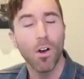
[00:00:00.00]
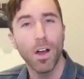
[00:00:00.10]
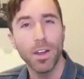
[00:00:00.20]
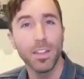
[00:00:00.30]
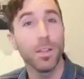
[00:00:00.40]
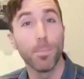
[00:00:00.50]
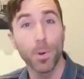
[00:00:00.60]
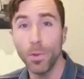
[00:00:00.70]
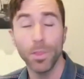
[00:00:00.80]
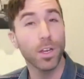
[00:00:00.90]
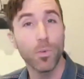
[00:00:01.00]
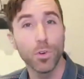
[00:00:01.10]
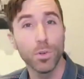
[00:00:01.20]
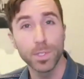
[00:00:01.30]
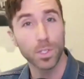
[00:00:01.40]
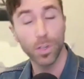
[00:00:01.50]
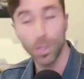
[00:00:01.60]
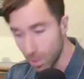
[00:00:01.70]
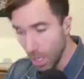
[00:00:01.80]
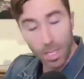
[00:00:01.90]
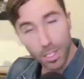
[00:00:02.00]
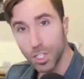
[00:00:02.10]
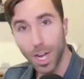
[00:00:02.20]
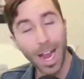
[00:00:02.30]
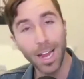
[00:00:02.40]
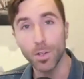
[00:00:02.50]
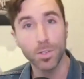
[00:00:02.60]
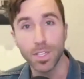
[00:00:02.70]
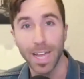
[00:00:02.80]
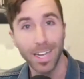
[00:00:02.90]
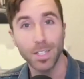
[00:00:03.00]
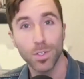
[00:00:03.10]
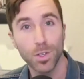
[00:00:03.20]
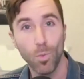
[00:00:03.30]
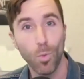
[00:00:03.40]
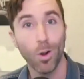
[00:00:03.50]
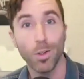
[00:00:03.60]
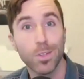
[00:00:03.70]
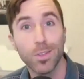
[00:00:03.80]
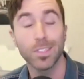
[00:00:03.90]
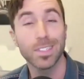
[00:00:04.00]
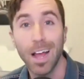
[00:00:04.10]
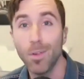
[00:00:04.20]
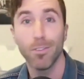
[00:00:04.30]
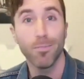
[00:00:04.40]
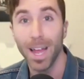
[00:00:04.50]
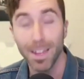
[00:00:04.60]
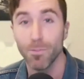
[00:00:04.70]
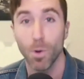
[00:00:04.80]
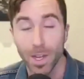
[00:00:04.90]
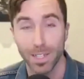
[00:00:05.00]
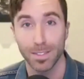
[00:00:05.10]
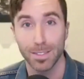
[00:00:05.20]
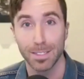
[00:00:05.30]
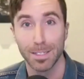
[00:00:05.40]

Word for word: on in the birthing room so her child could enter the world to the sound of my voice.